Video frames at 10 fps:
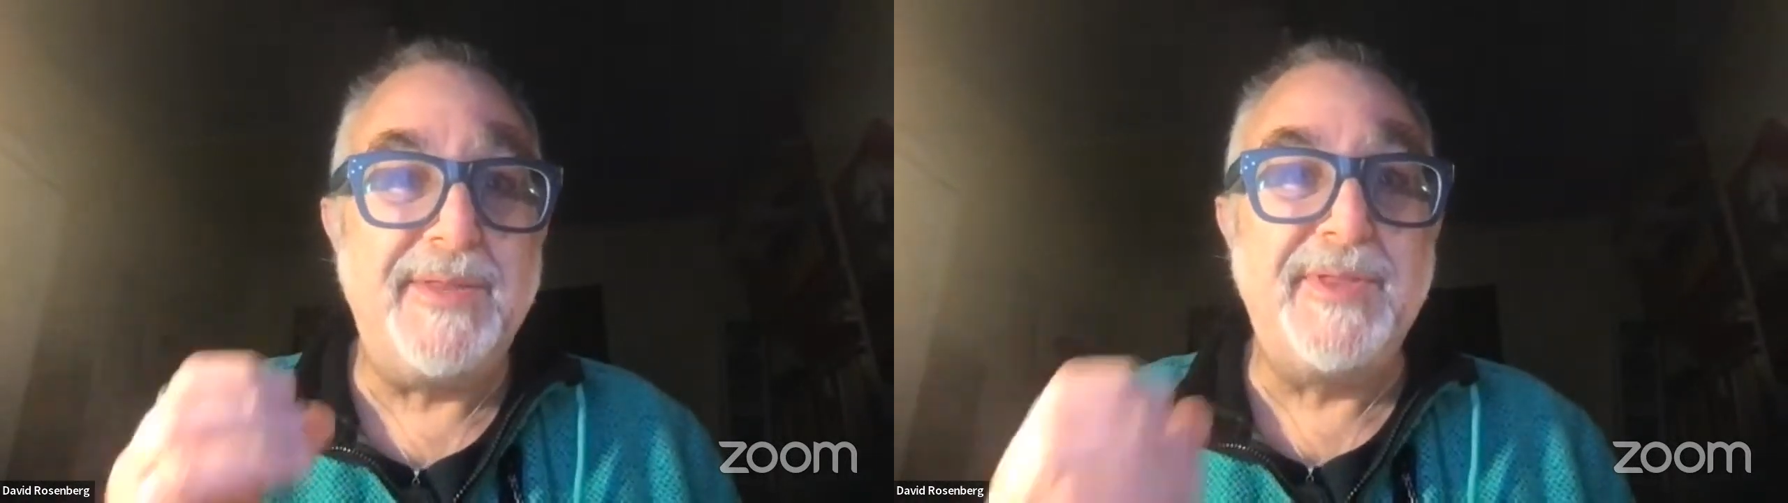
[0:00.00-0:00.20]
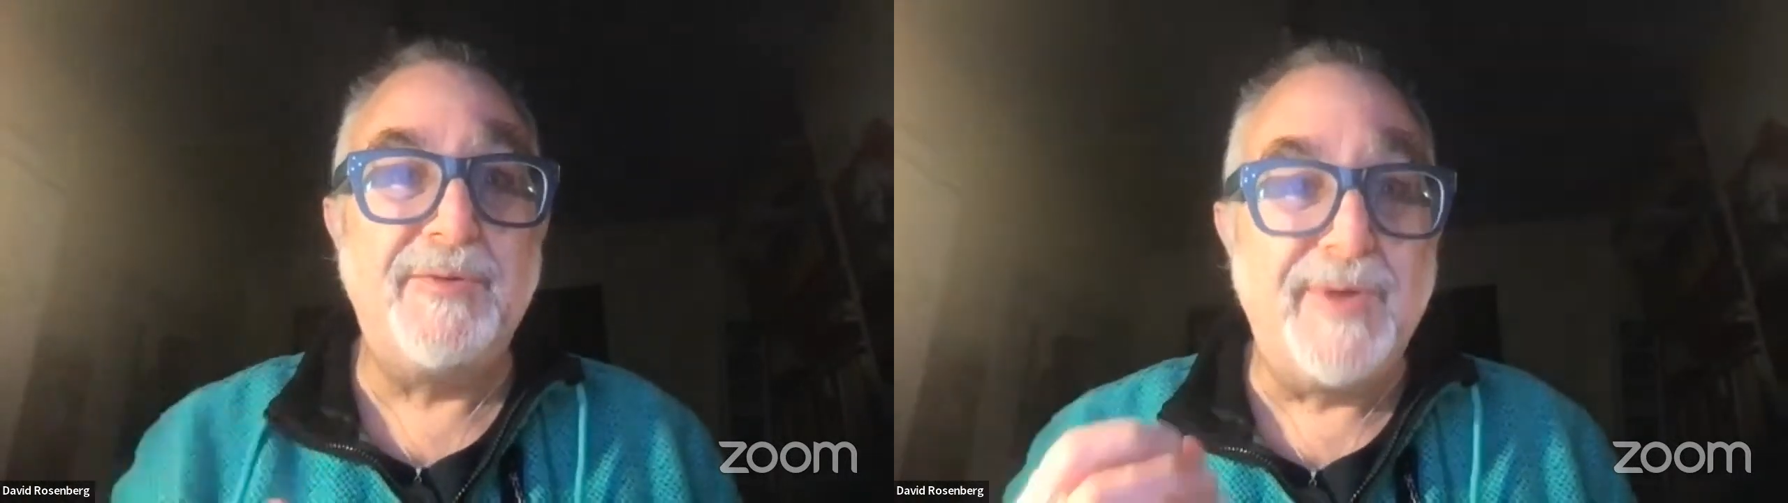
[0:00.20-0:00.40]

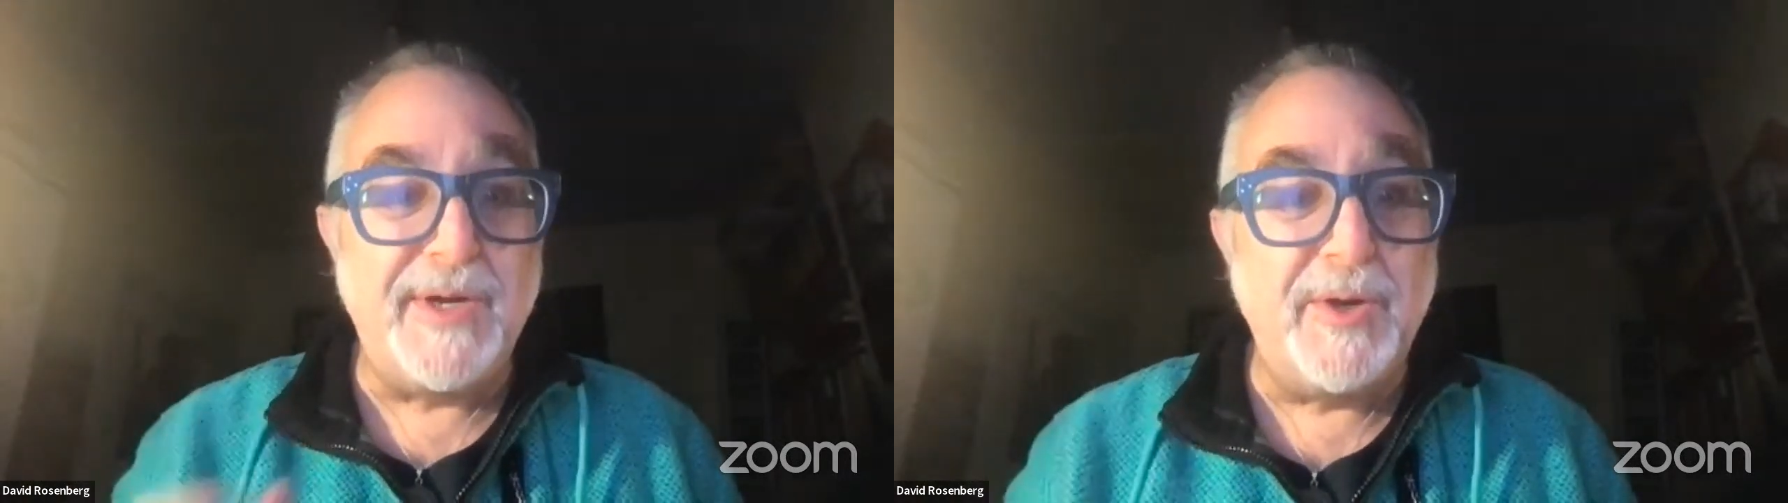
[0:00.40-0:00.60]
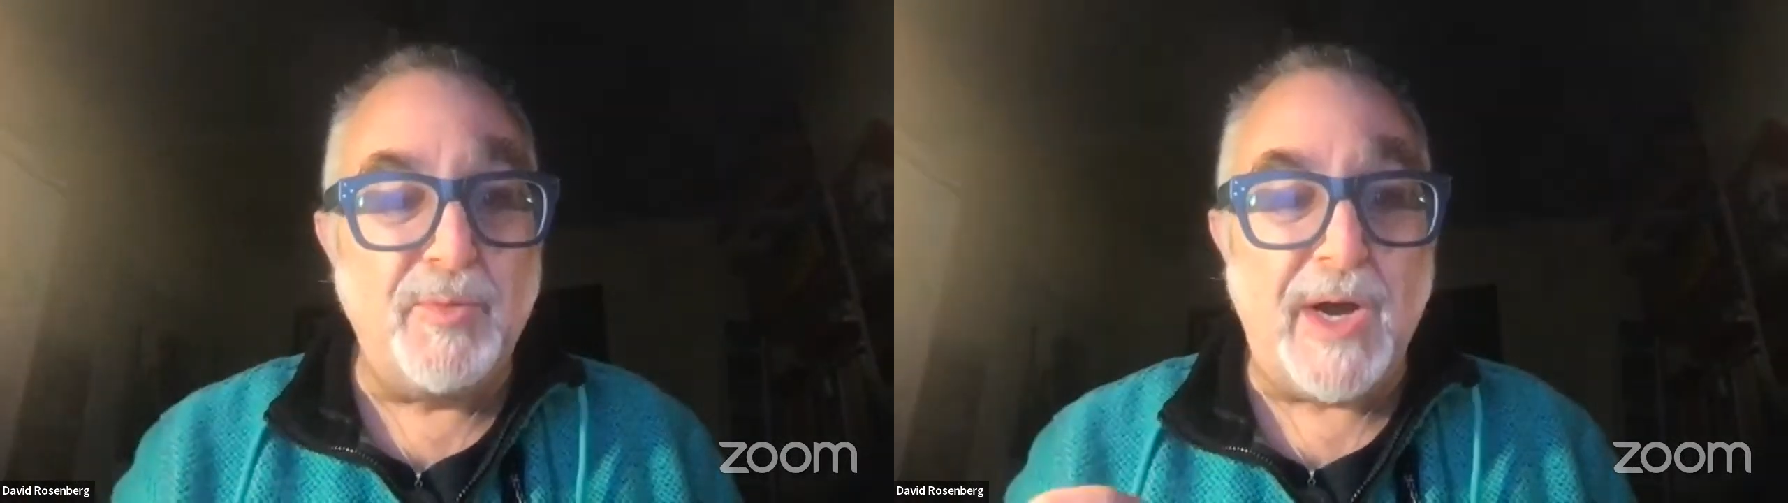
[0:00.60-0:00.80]
in the
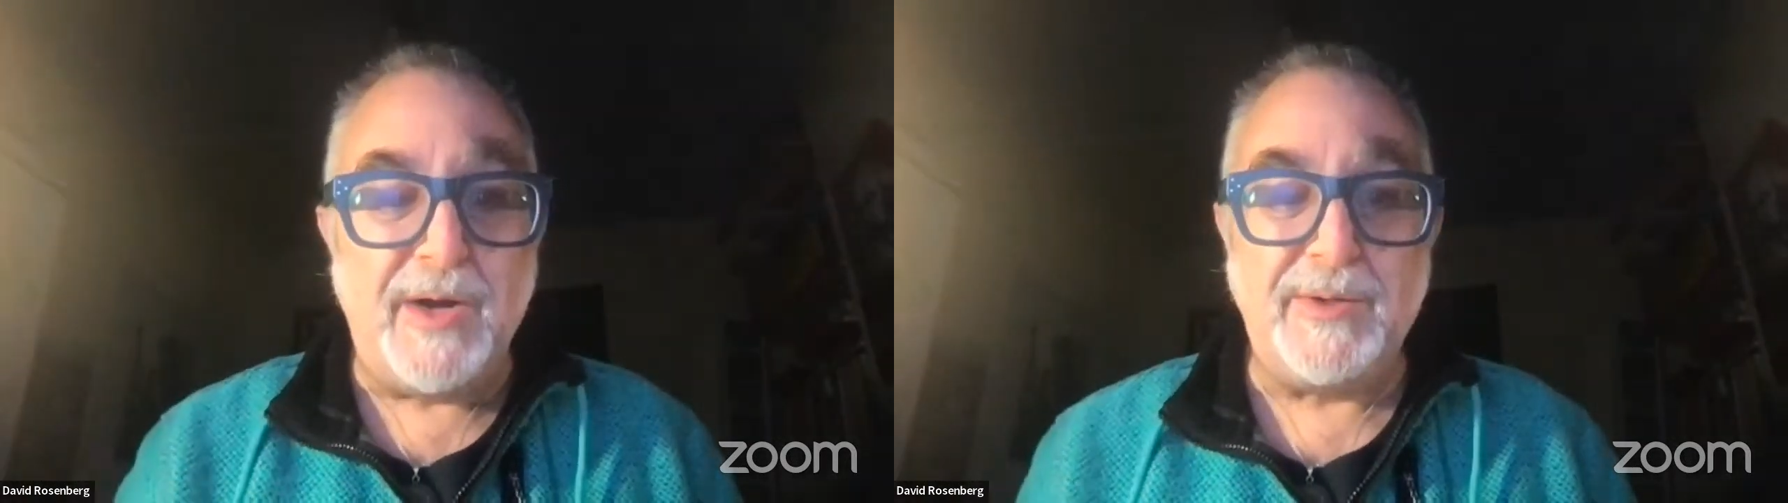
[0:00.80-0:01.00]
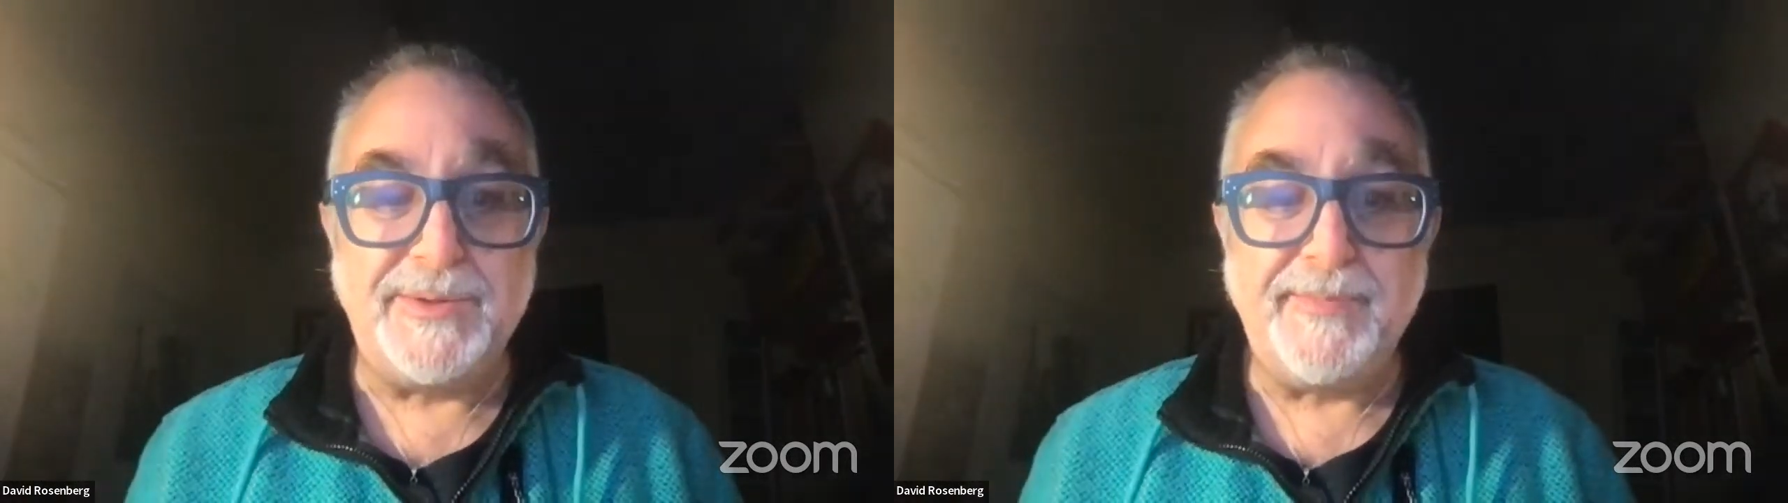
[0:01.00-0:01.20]
real
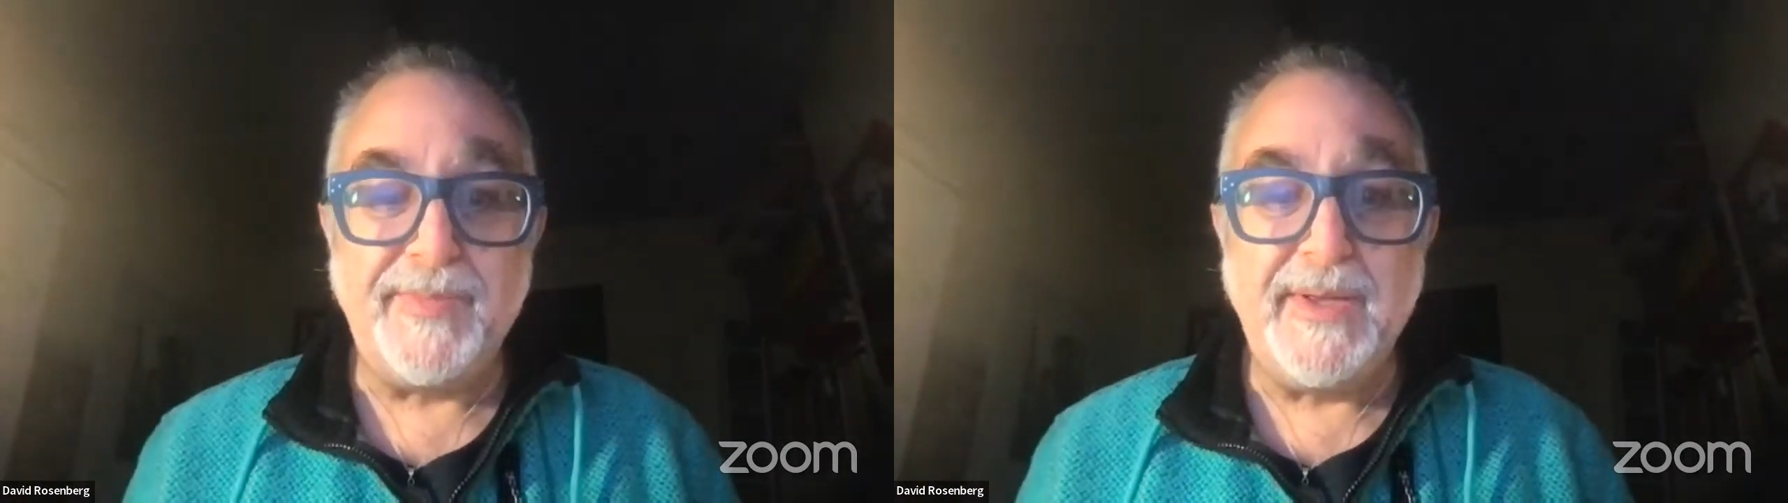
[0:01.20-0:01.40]
world,